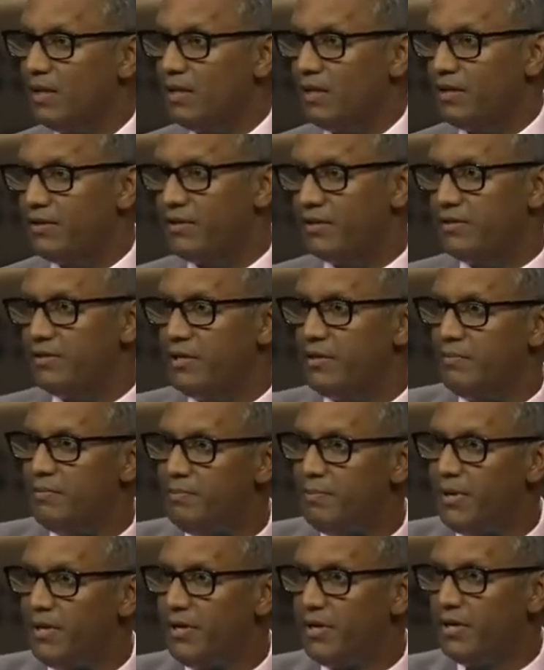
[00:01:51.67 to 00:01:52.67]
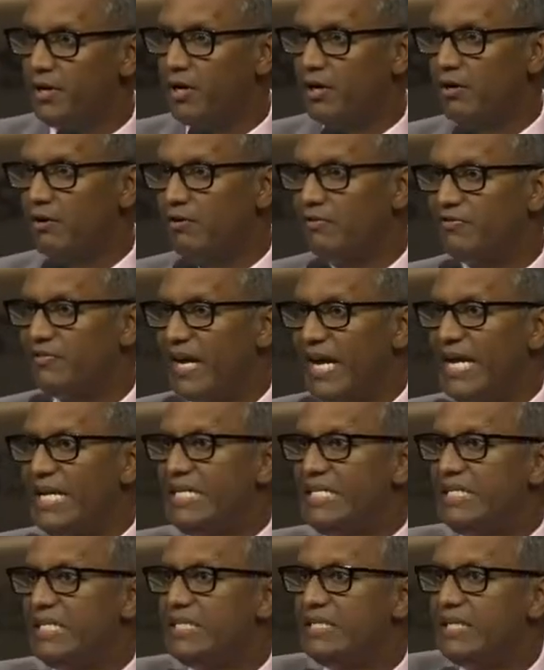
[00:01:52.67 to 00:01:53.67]
The number of
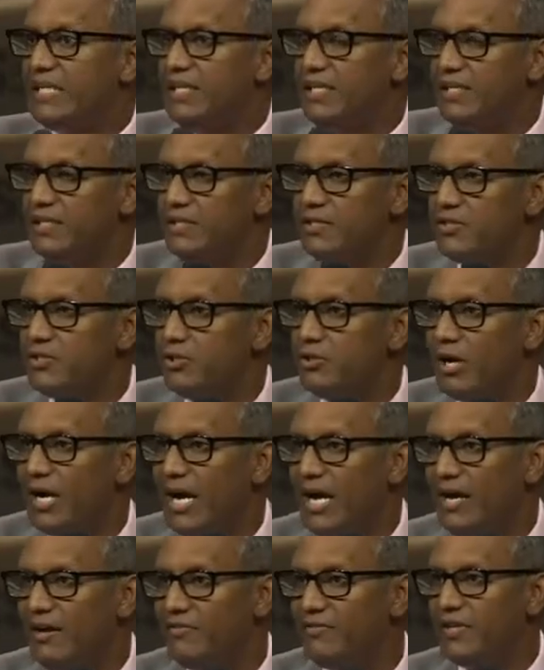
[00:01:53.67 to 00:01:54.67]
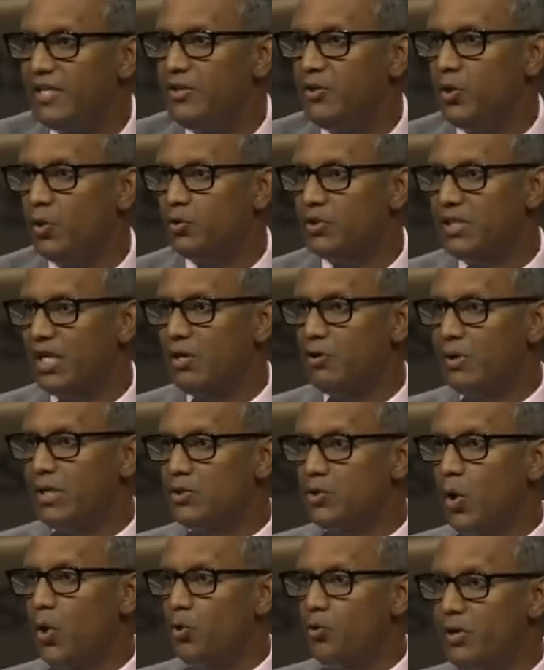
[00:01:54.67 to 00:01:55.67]
entities you have in your
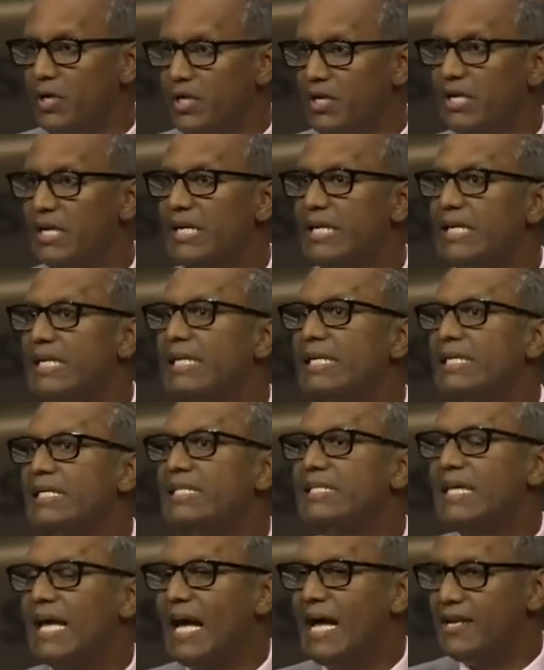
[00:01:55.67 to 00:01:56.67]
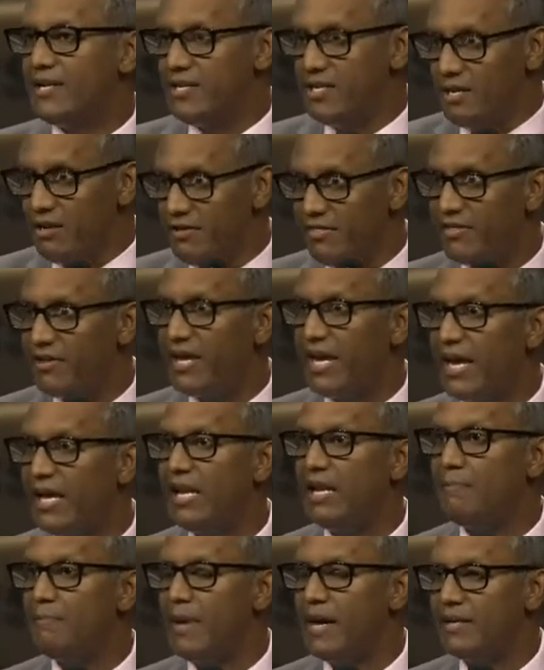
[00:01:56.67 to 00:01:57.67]
territory is another
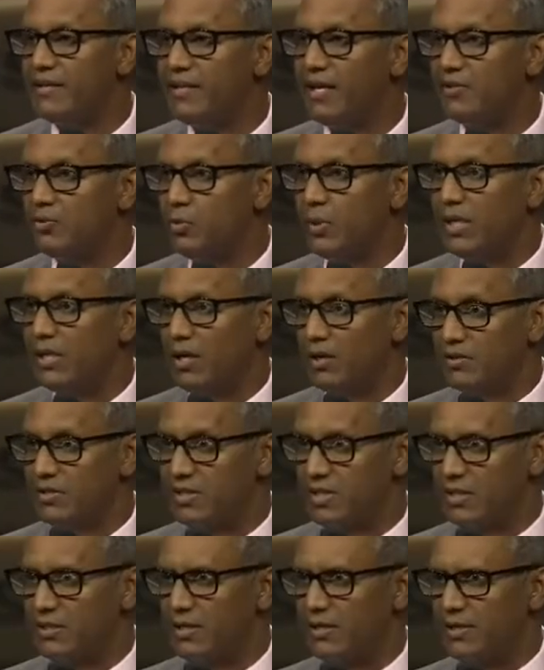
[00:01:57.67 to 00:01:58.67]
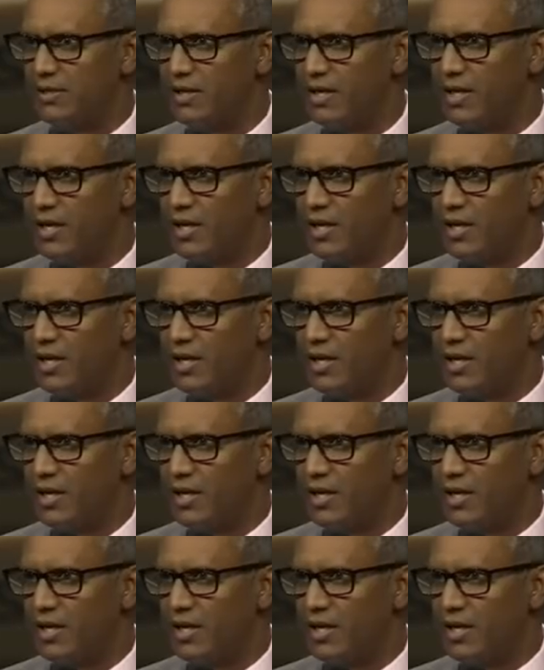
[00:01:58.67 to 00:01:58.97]
element that we consider.